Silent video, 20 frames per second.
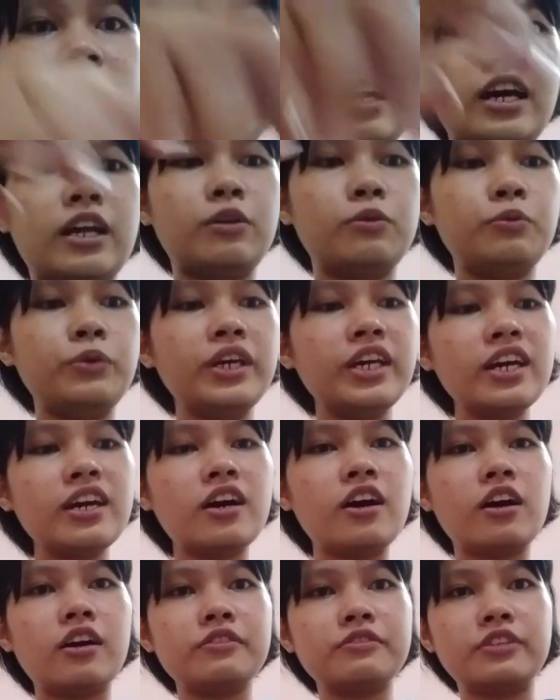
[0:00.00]
And we
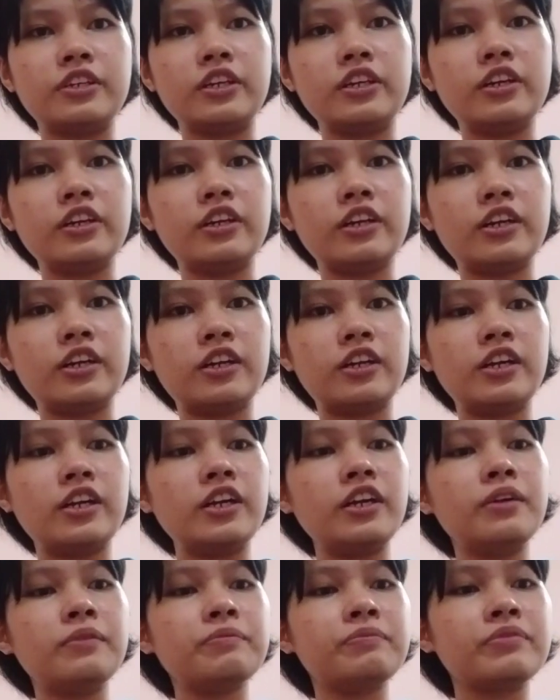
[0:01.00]
have here
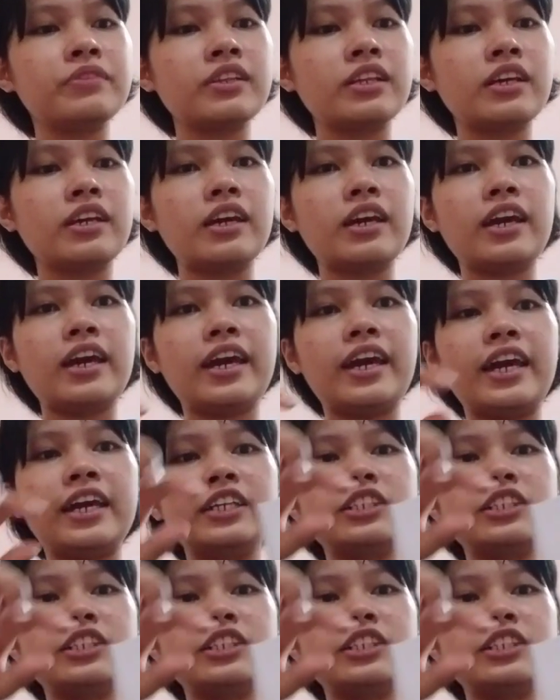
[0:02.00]
a